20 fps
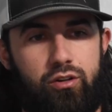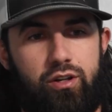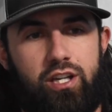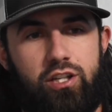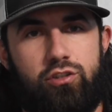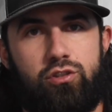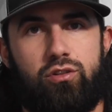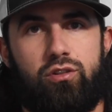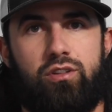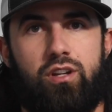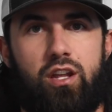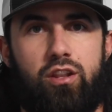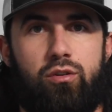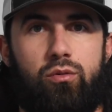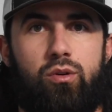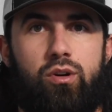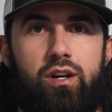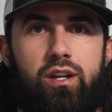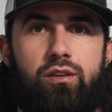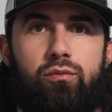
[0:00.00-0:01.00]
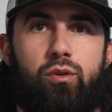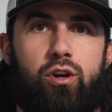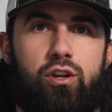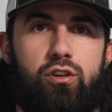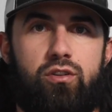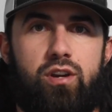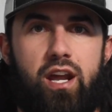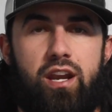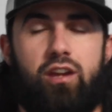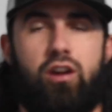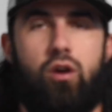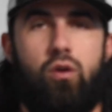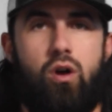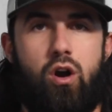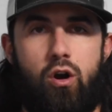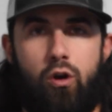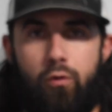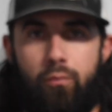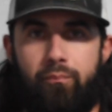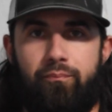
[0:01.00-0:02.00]
hit you another one where you got to go
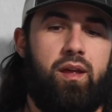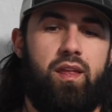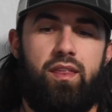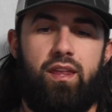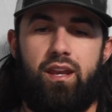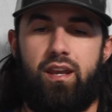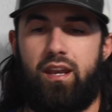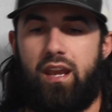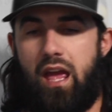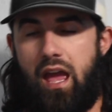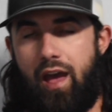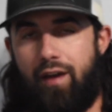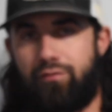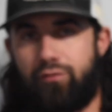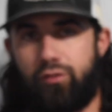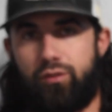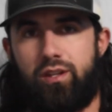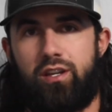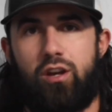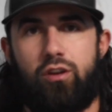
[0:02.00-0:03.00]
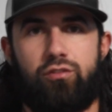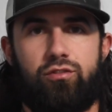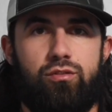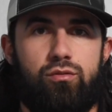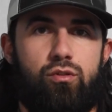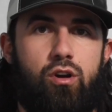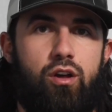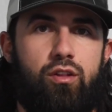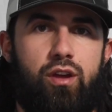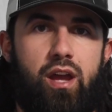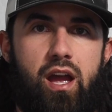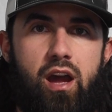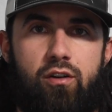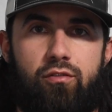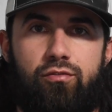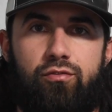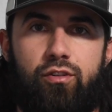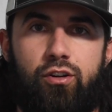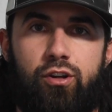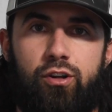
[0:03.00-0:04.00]
home. And then after he goes through all the
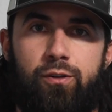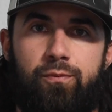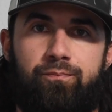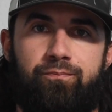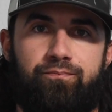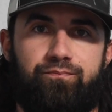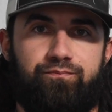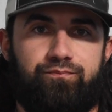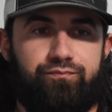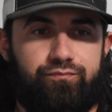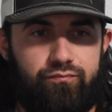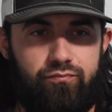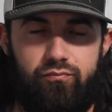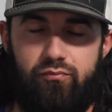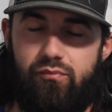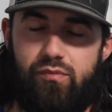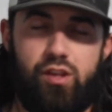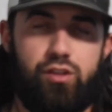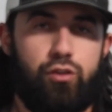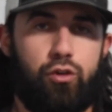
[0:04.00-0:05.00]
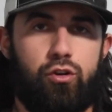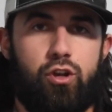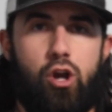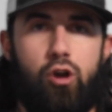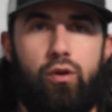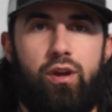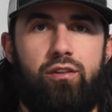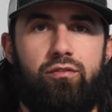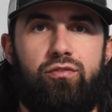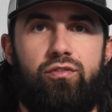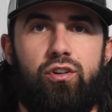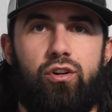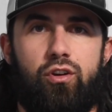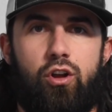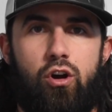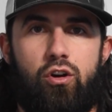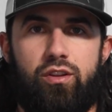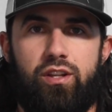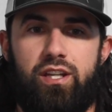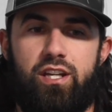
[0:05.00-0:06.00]
outfield, you'll go infield
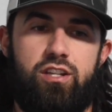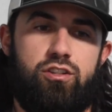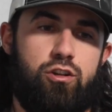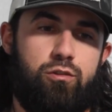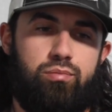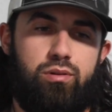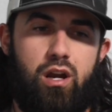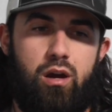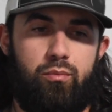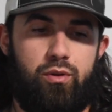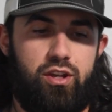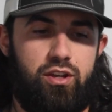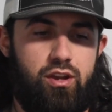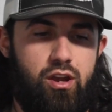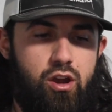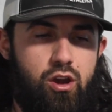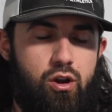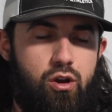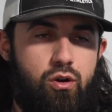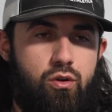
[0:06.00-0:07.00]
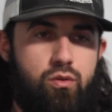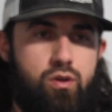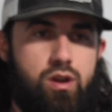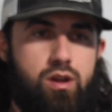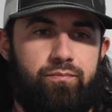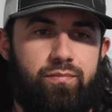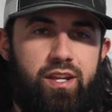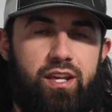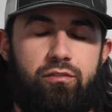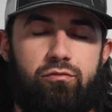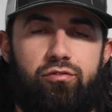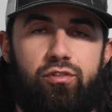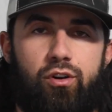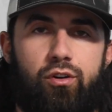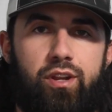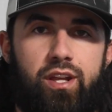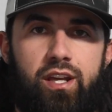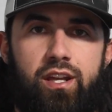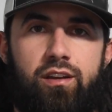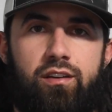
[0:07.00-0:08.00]
only, and you'll probably go
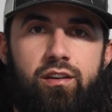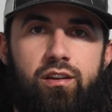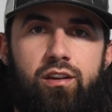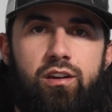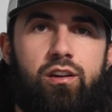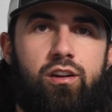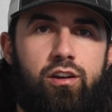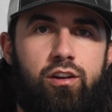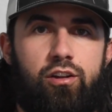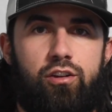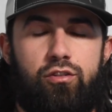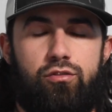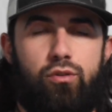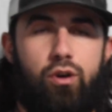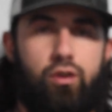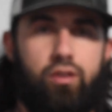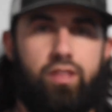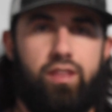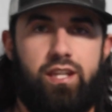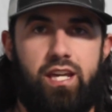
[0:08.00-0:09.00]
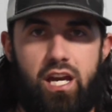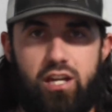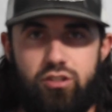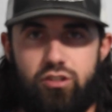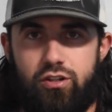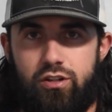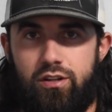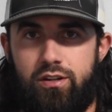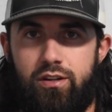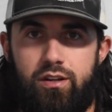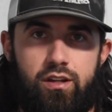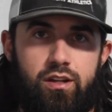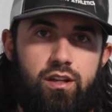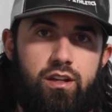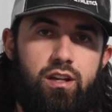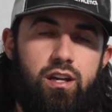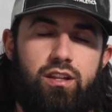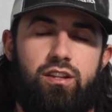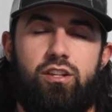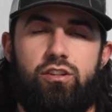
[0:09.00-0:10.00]
infield in, throw to the catcher,
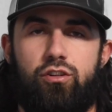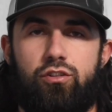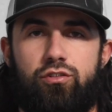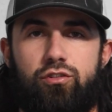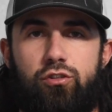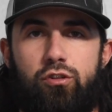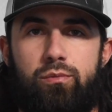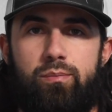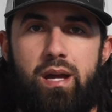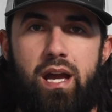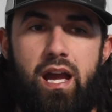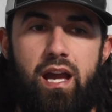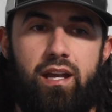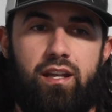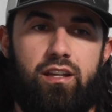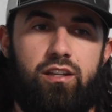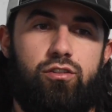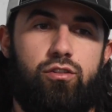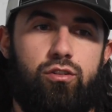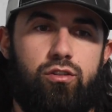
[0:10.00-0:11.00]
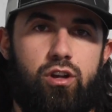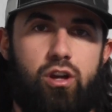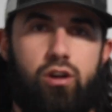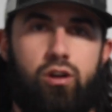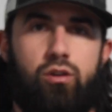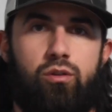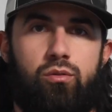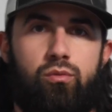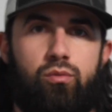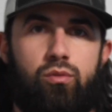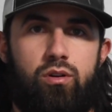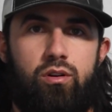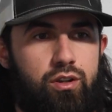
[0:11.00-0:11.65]
and then you'll scoot back and you'll go